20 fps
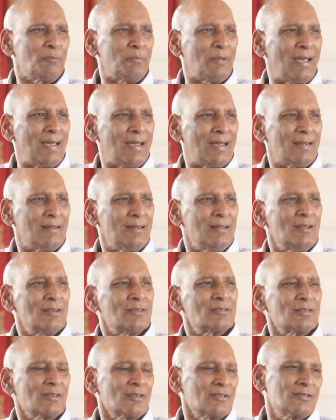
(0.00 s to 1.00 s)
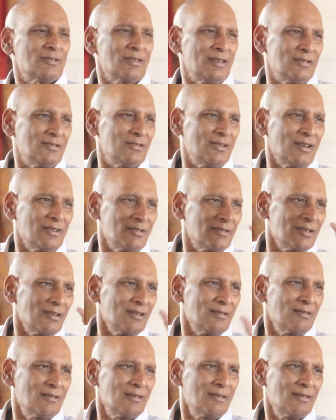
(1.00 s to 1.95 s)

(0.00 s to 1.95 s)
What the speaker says: bag, sashti sheshe.